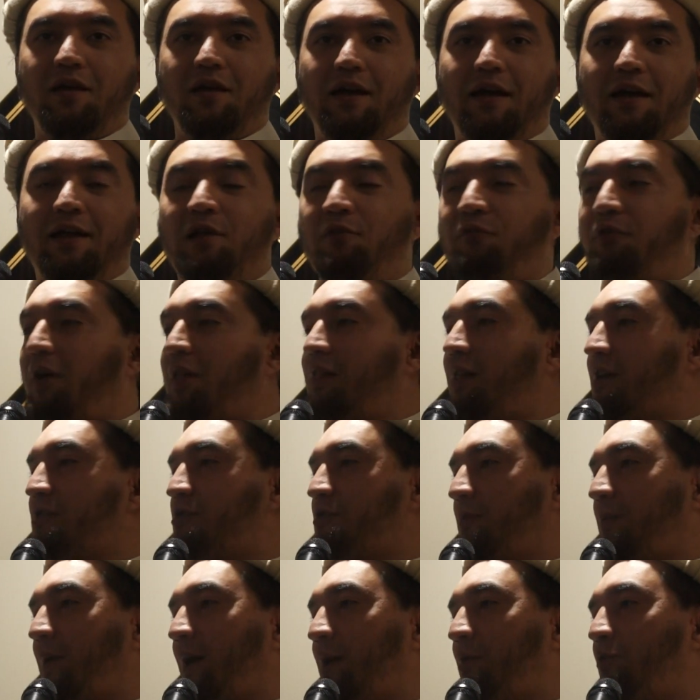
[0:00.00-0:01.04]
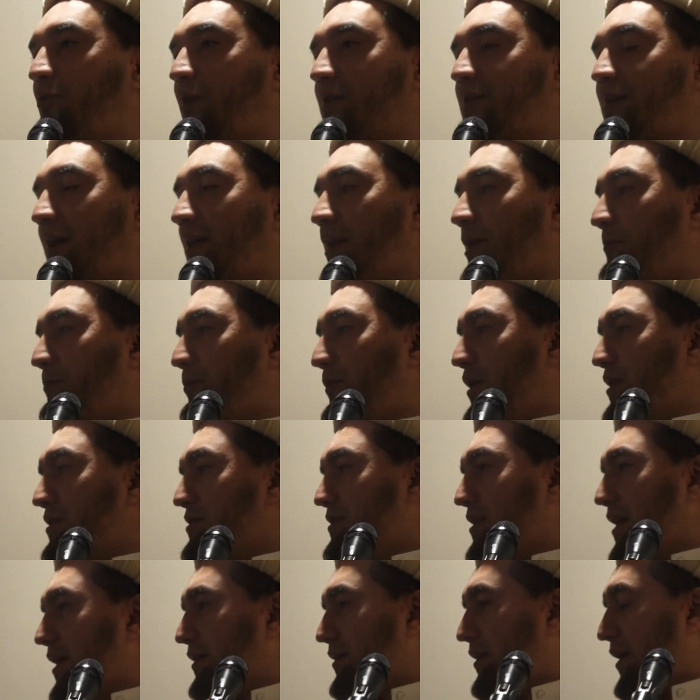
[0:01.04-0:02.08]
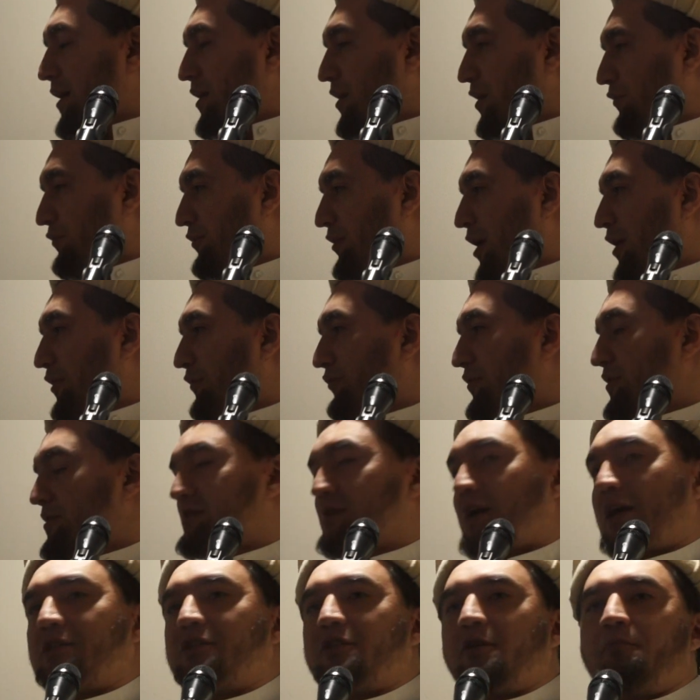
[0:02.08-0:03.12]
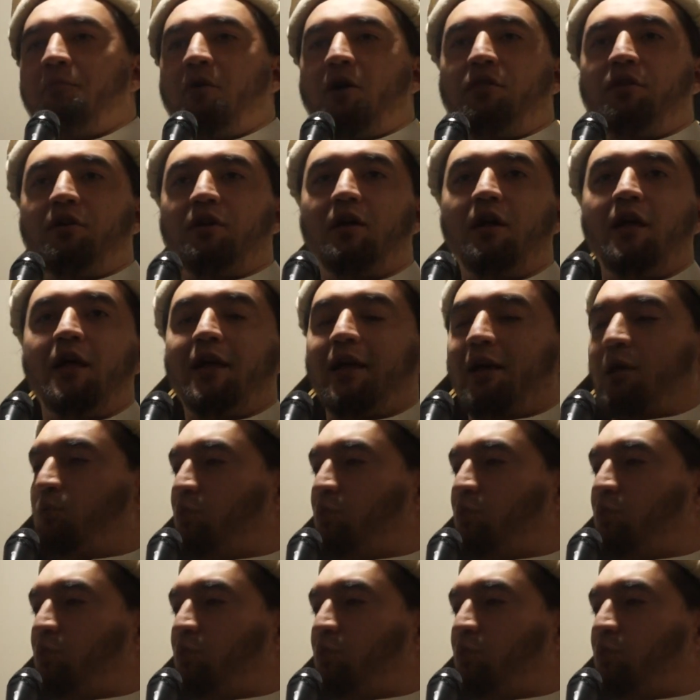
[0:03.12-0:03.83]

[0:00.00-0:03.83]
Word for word: And if Allah subhanahu wa ta'ala placed that kind of love inside the mother,